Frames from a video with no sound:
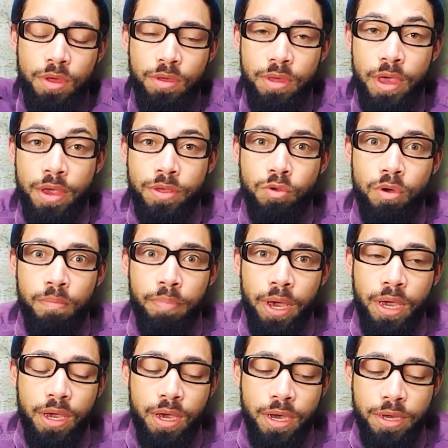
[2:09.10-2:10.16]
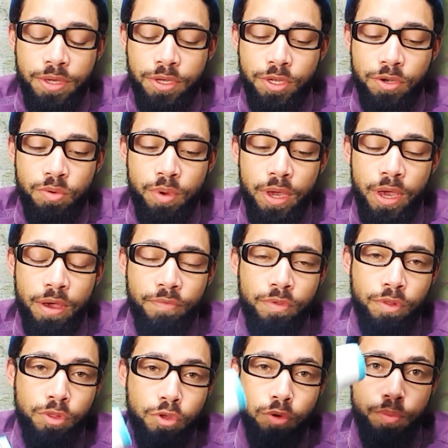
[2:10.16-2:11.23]
Yeah, so I'm back, guys. So we have the
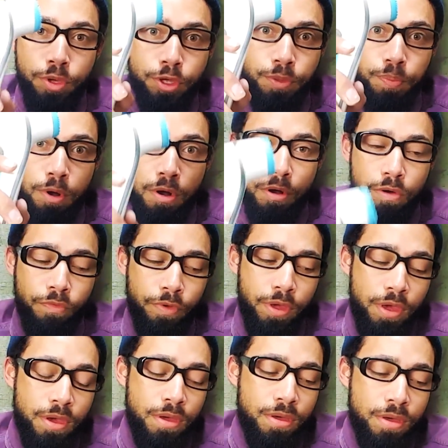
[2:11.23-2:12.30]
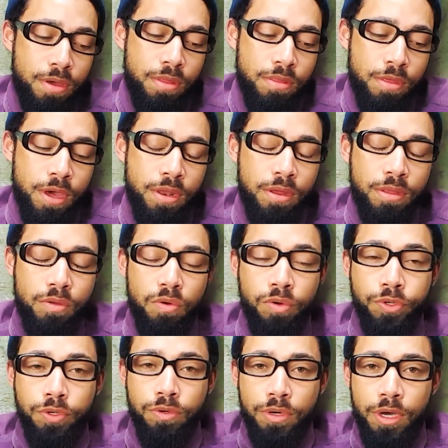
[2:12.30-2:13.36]
LumiSpa over here, and then it
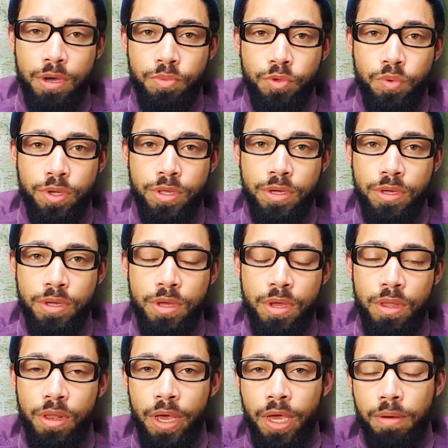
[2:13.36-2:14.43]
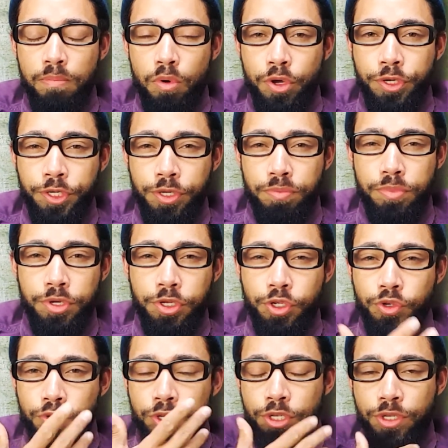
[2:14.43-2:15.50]
also comes with a moisture
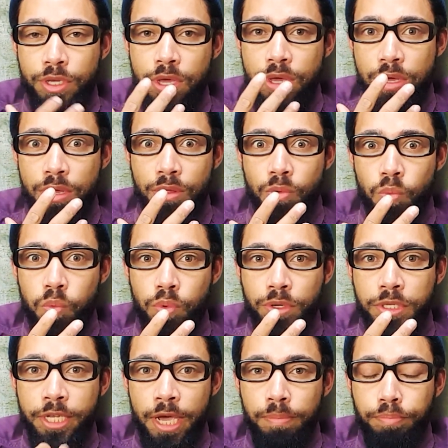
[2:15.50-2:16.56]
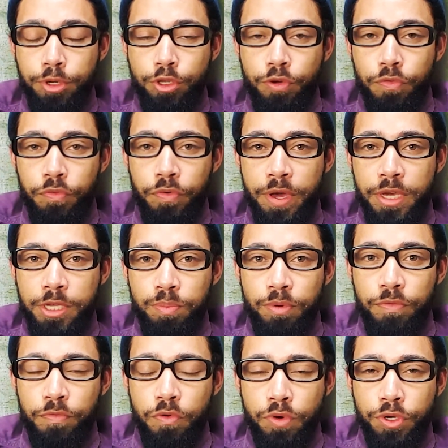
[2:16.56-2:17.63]
mist to just dampen your face
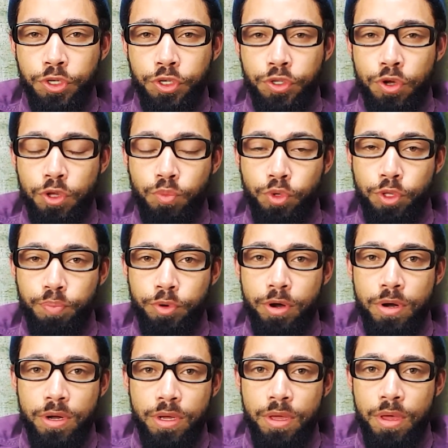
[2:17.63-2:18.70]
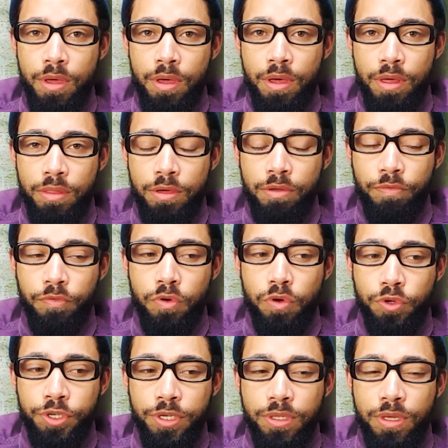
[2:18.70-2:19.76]
before you start with the product. And then of
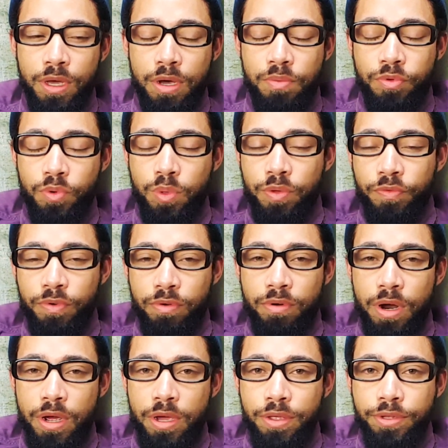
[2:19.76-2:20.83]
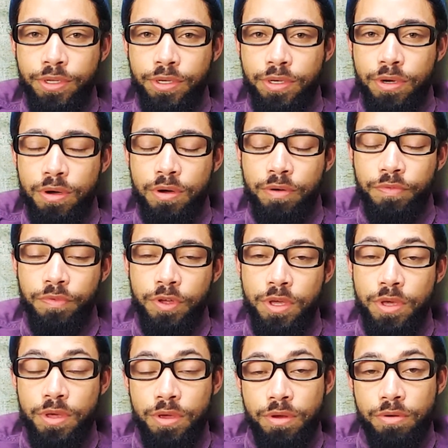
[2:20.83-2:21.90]
course it comes with a variety of
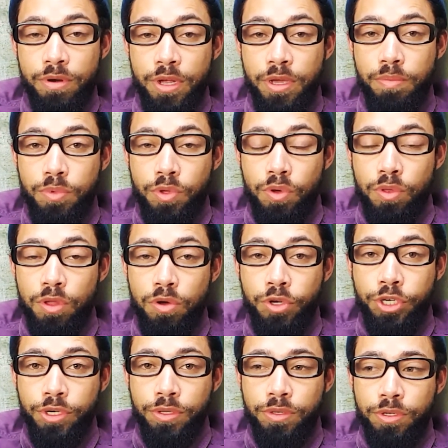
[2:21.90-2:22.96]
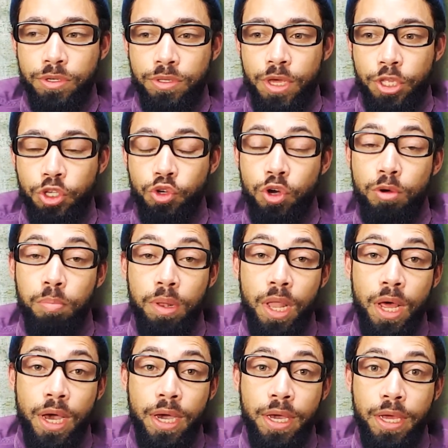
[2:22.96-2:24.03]
creams or lotions that you
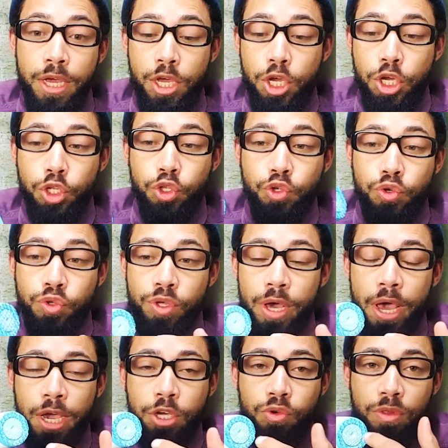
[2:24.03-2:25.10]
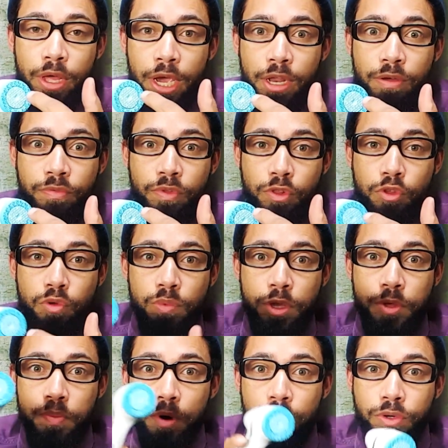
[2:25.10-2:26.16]
apply to the actual head of the
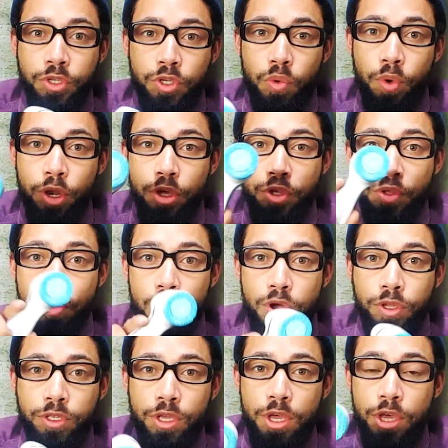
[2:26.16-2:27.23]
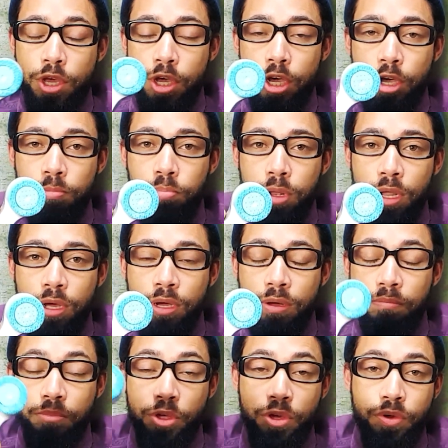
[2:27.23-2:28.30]
LumiSpa. So when you start
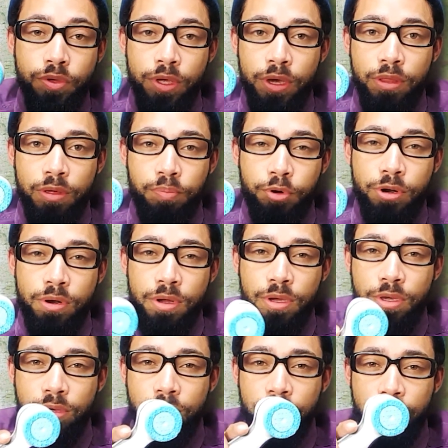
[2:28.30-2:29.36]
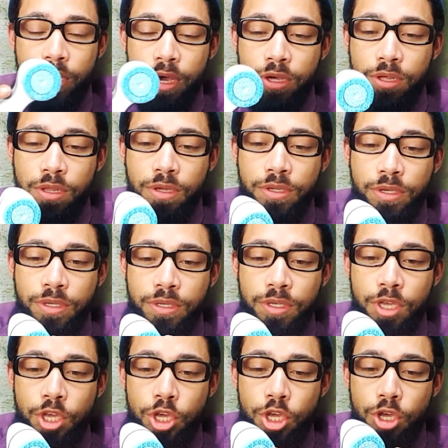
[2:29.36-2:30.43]
using the product, you can actually
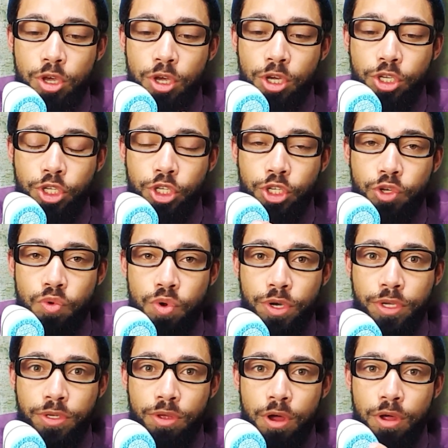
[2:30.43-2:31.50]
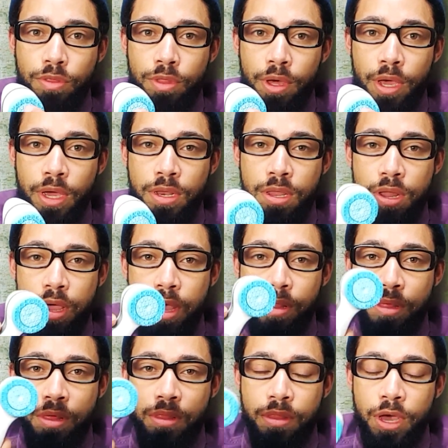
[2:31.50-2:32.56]
just squirt it on the head,
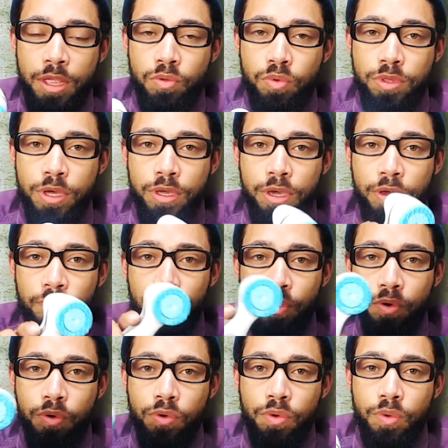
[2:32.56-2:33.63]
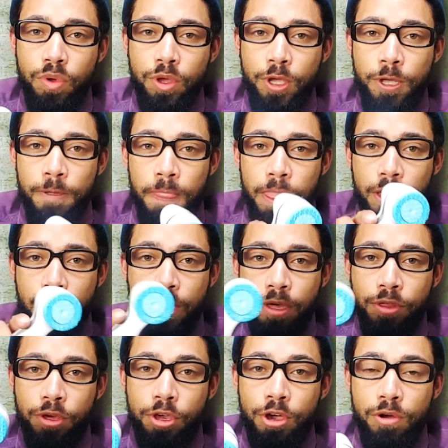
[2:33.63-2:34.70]
and then that will then give you
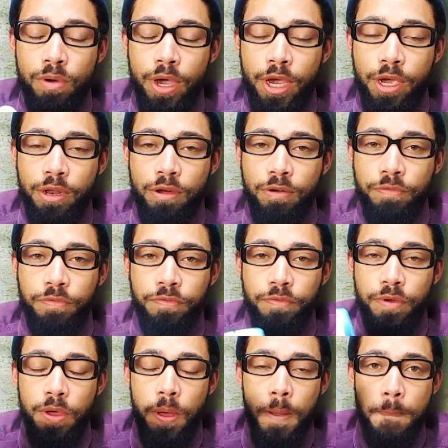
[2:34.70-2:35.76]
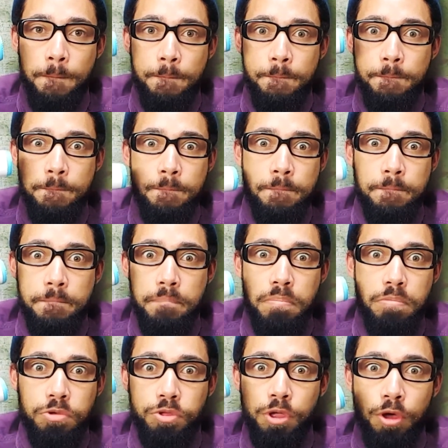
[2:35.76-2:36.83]
the go ahead of
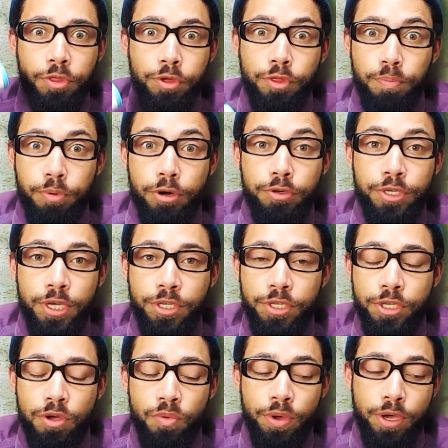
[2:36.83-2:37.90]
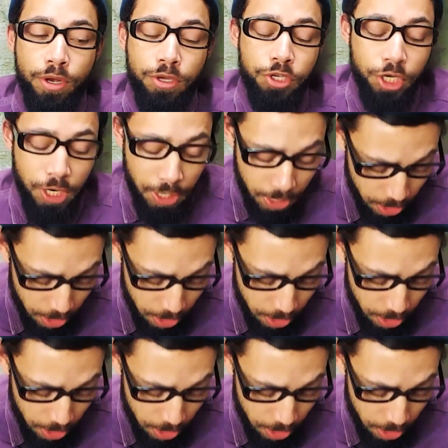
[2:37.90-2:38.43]
starting the process. So we're gonna check it